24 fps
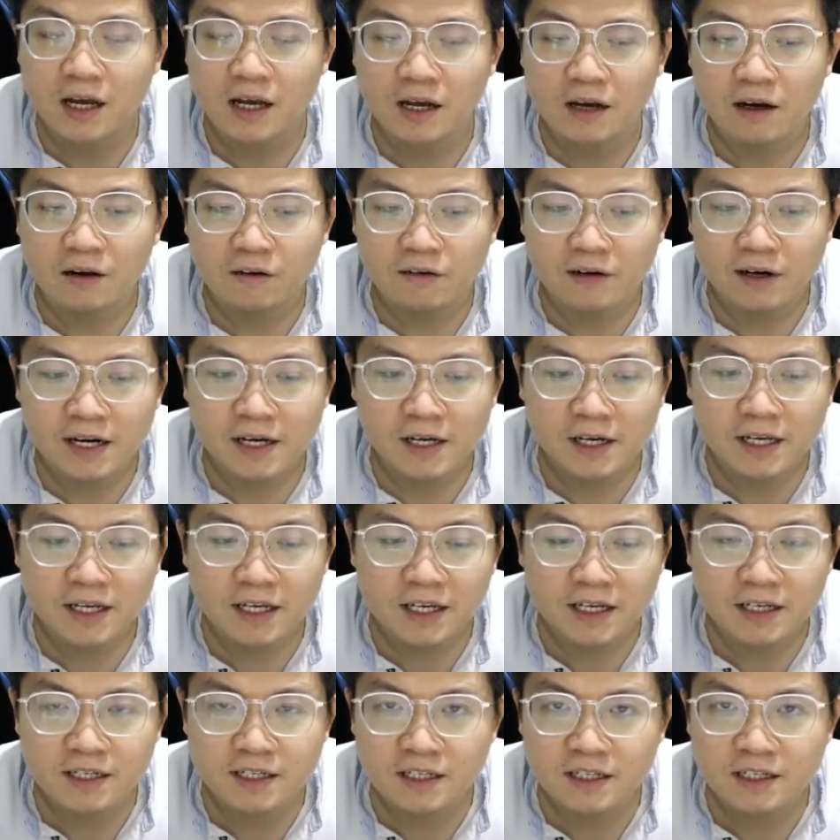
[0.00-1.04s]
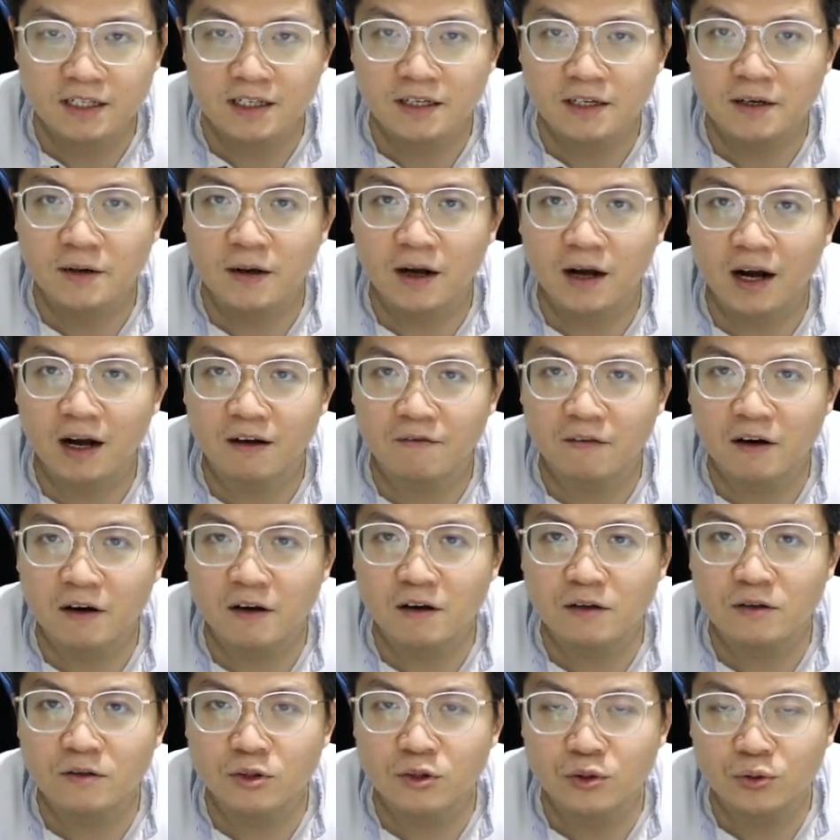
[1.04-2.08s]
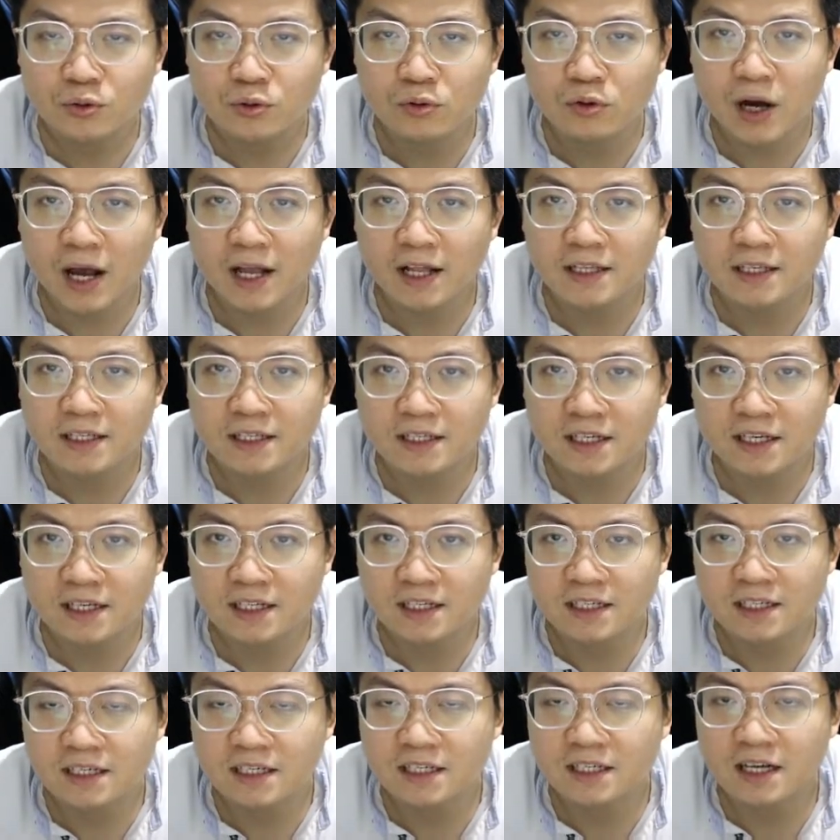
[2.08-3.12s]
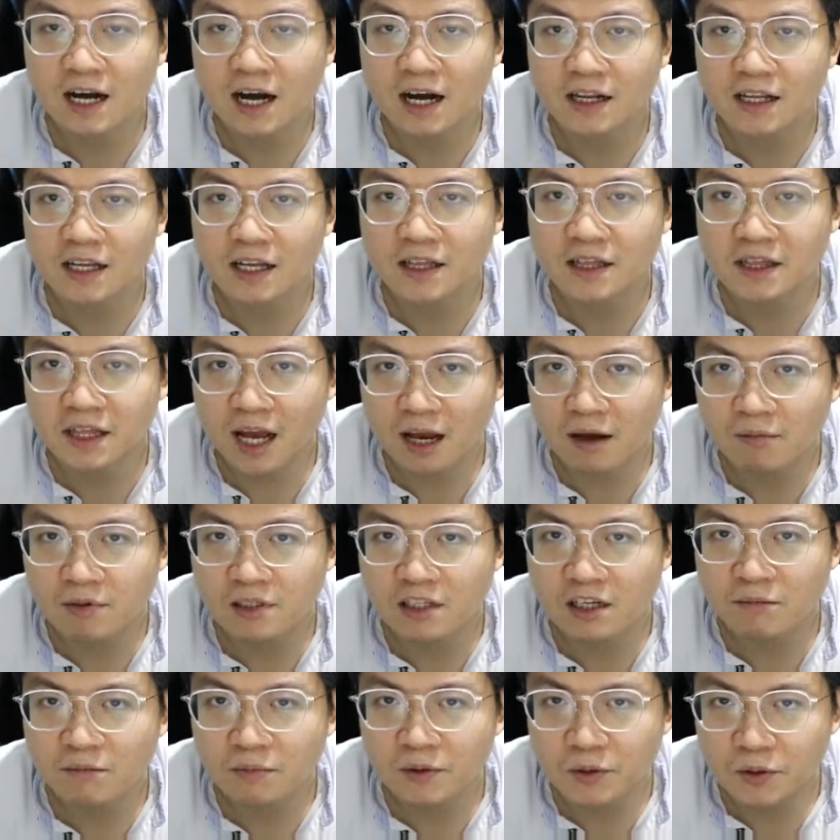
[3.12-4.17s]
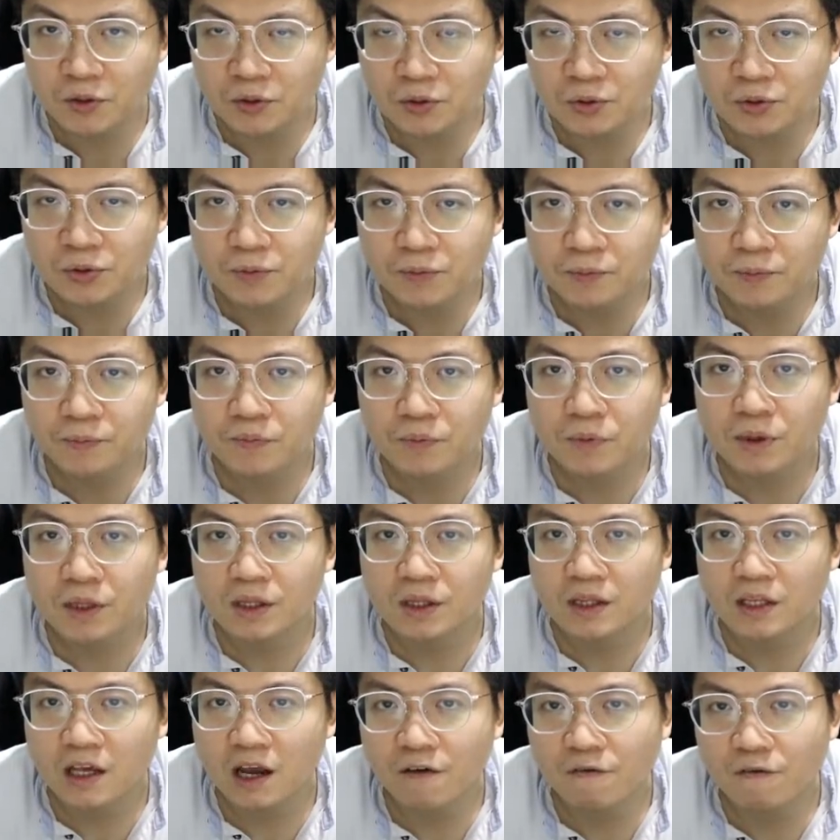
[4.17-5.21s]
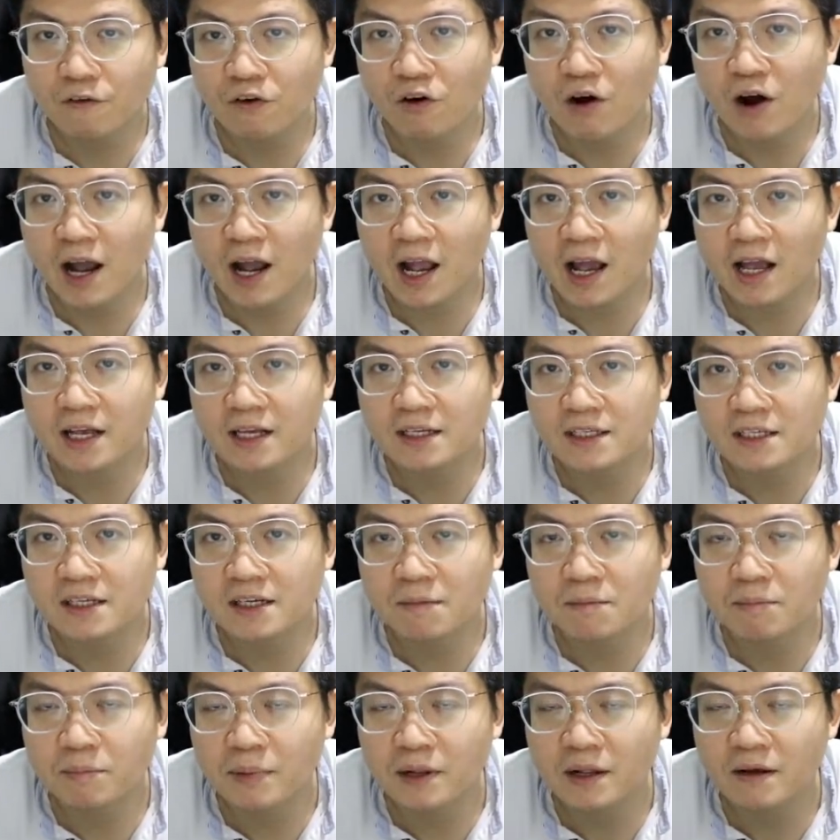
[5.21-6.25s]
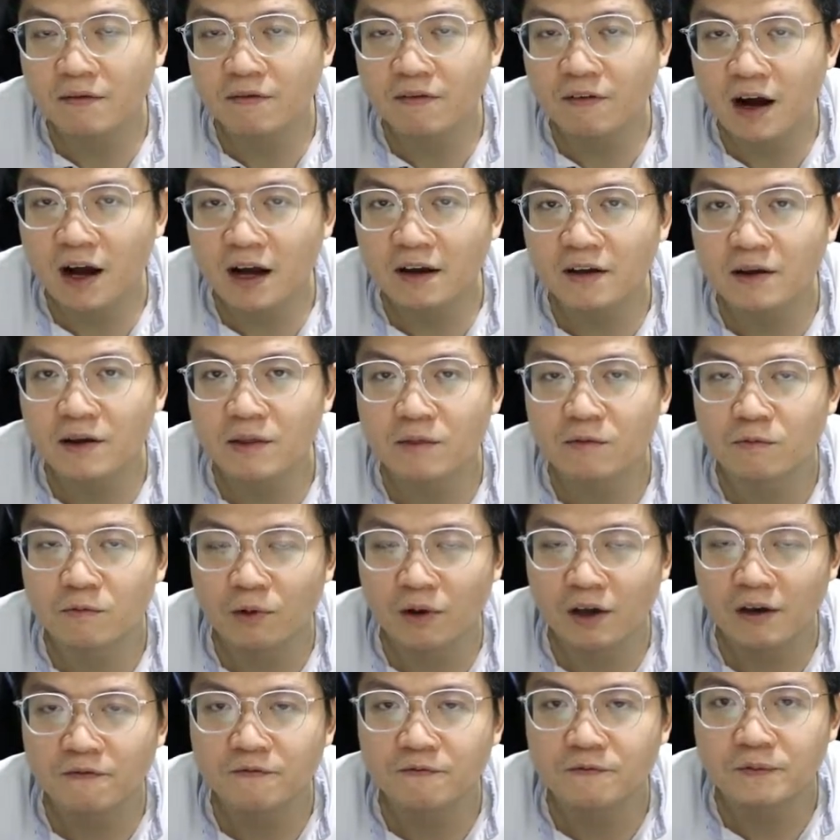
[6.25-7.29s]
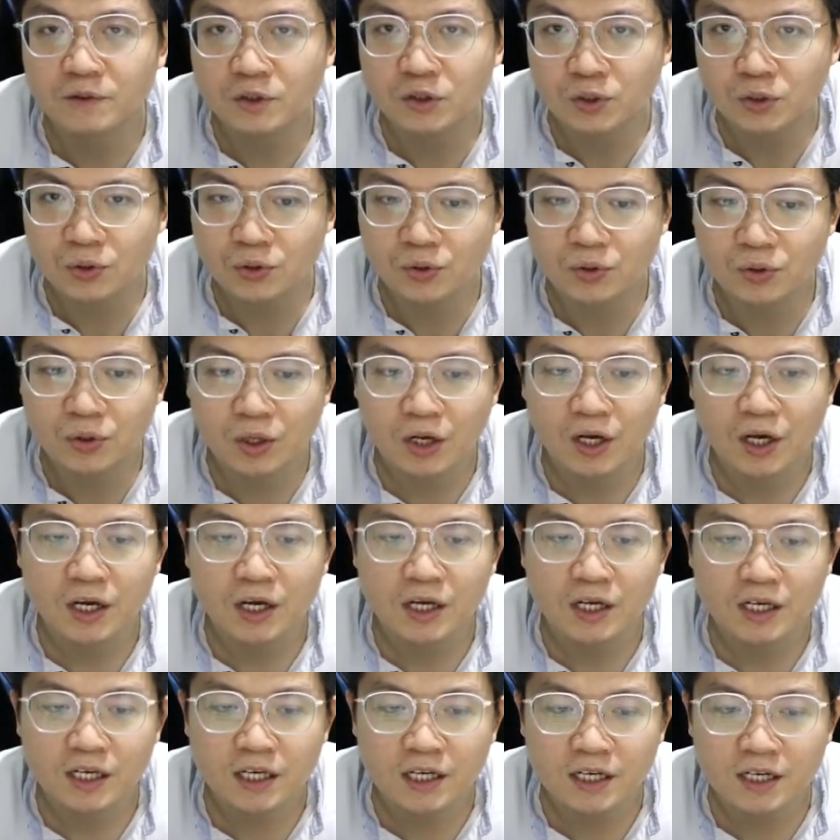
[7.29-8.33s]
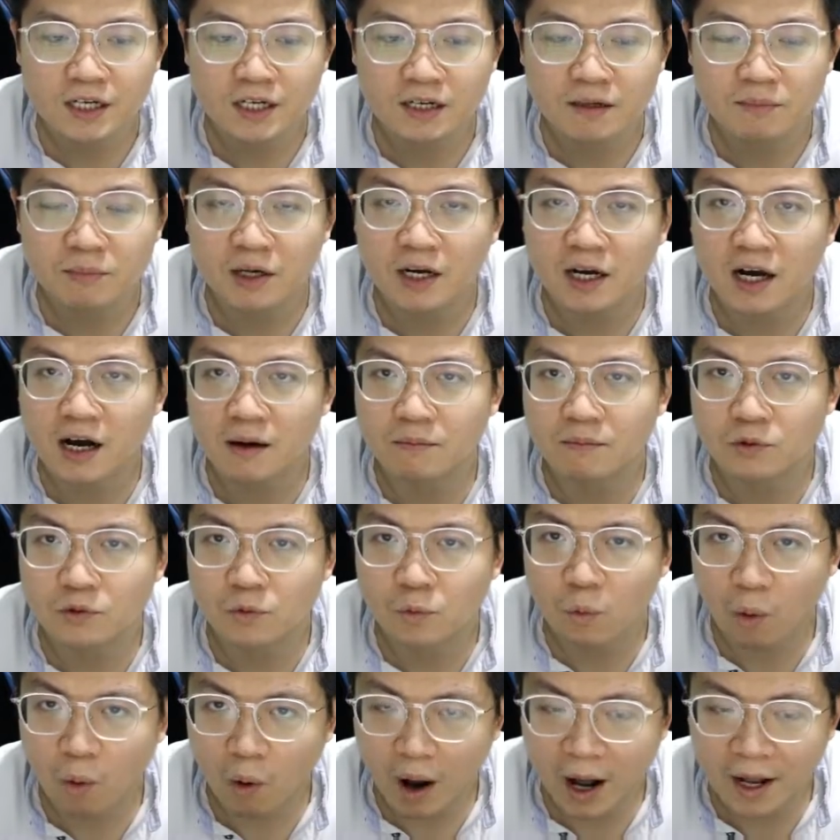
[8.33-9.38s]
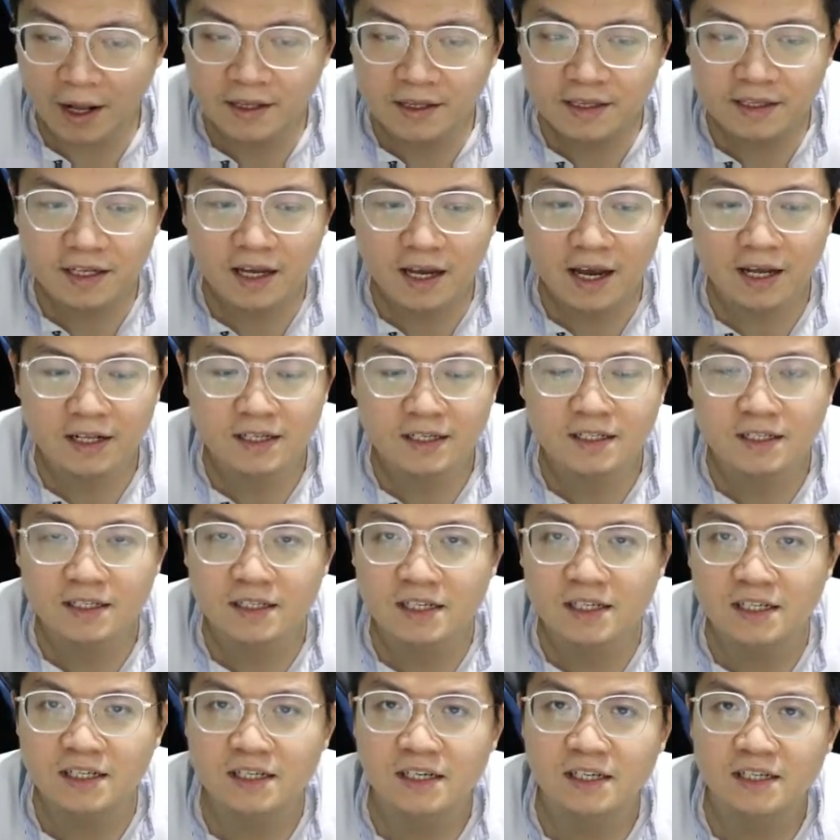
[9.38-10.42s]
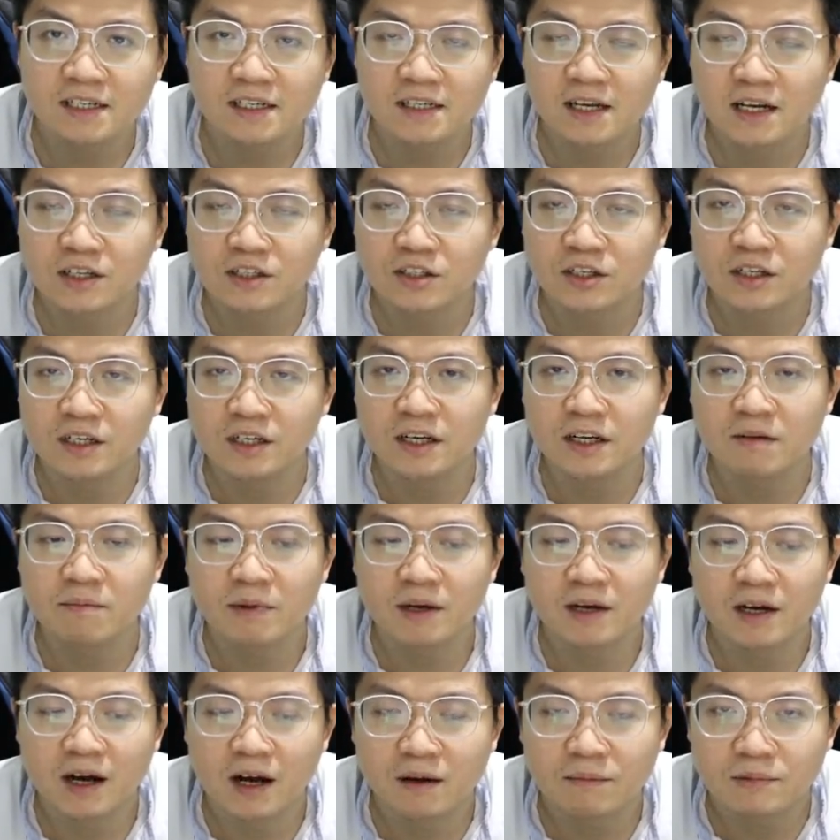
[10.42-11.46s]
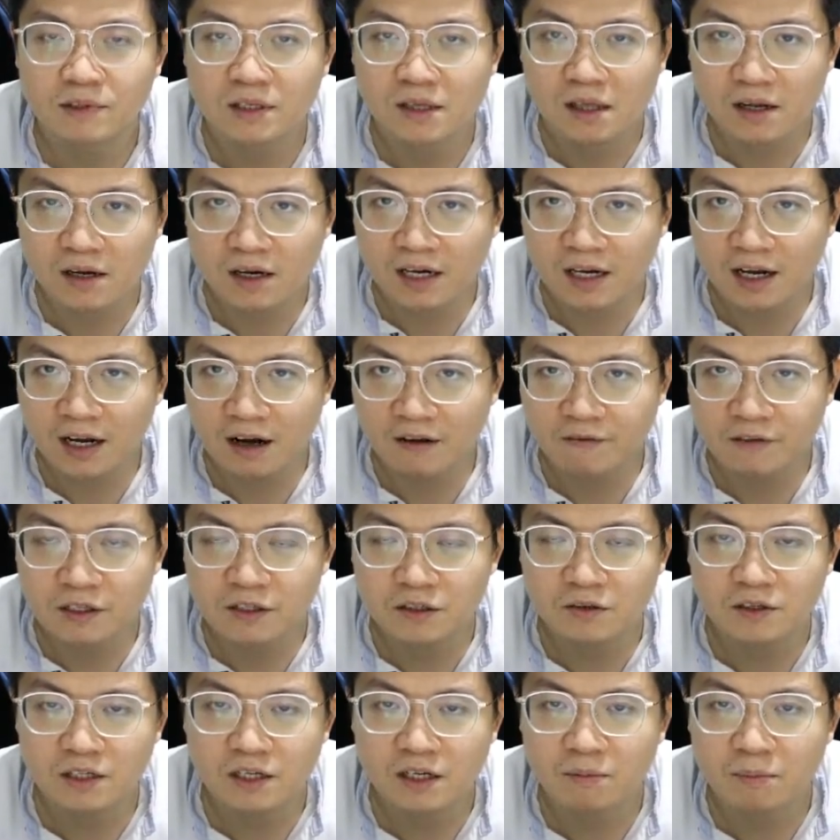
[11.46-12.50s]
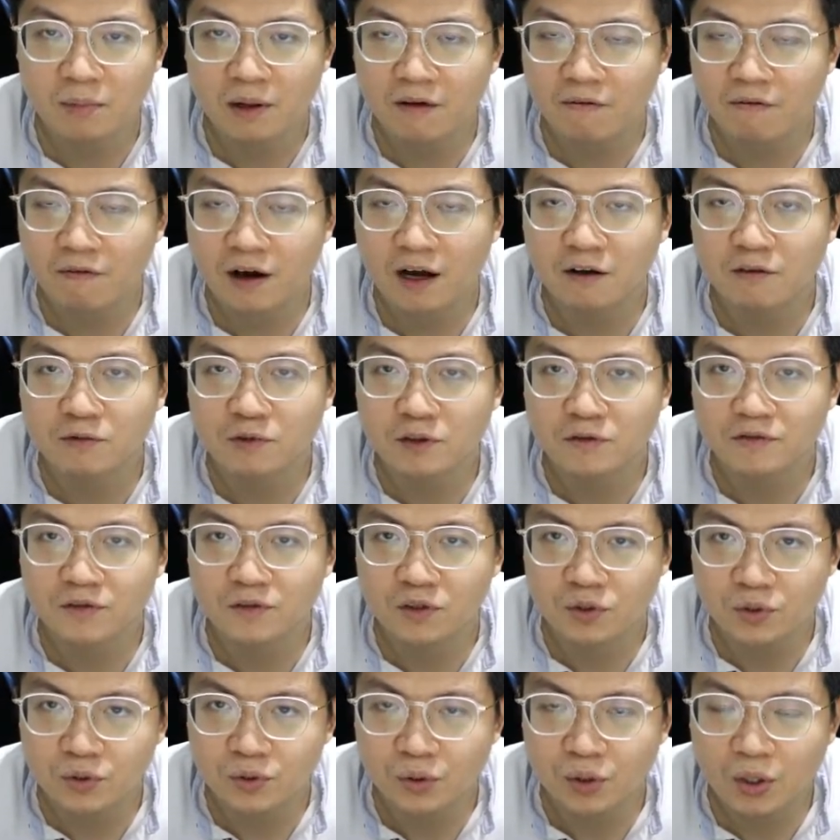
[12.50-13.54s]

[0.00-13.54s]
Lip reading: Right here, I found out 2 and 6 is under times table 2. Therefore, I can simplify it with 2. Here becomes 1 and 6 is actually becomes 3 after you simplify with 2.